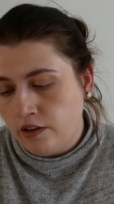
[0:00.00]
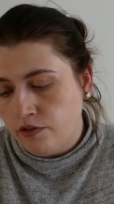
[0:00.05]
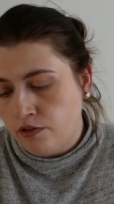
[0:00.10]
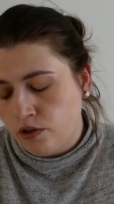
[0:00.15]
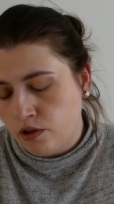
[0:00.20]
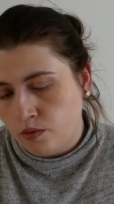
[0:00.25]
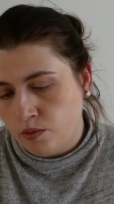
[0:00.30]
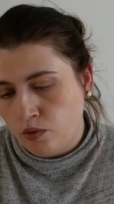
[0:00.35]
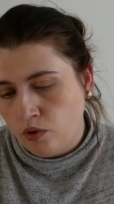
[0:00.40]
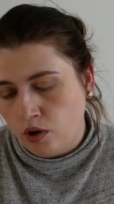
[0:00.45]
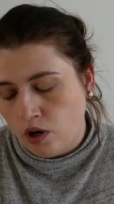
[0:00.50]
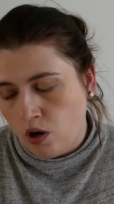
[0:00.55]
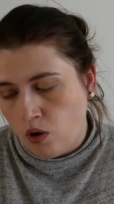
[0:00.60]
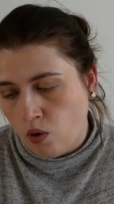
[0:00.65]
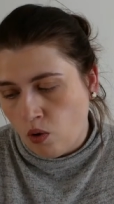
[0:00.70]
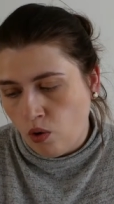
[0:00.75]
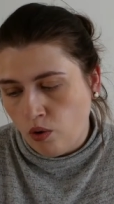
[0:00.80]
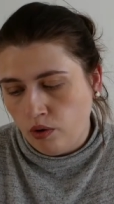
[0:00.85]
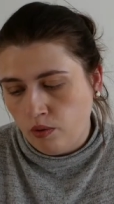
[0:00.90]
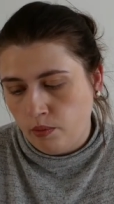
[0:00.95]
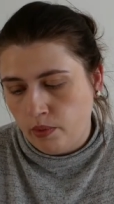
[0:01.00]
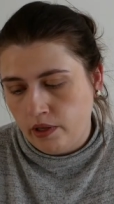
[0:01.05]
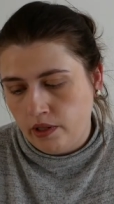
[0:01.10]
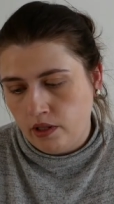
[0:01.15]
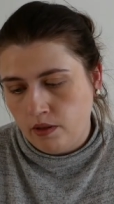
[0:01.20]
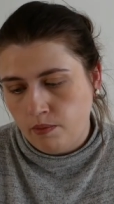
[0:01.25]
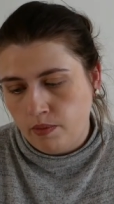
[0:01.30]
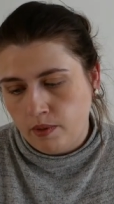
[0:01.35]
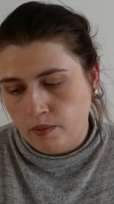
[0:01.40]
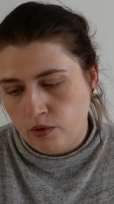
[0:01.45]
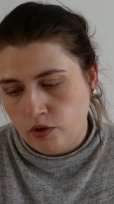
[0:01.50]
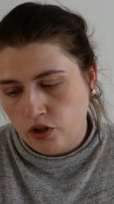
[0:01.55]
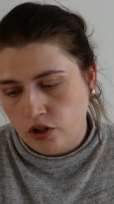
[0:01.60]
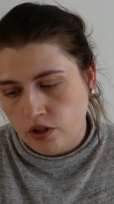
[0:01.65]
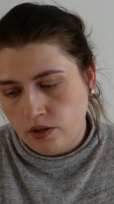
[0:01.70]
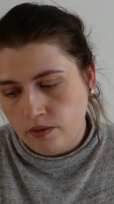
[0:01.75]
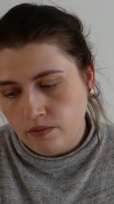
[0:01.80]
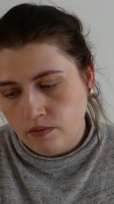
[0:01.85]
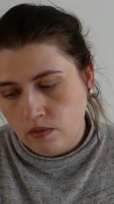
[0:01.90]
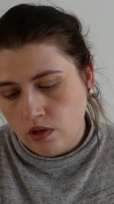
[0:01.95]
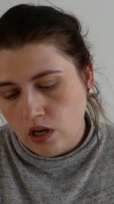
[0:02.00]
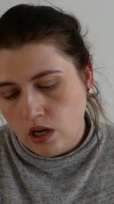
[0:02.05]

first book I owned by that publisher.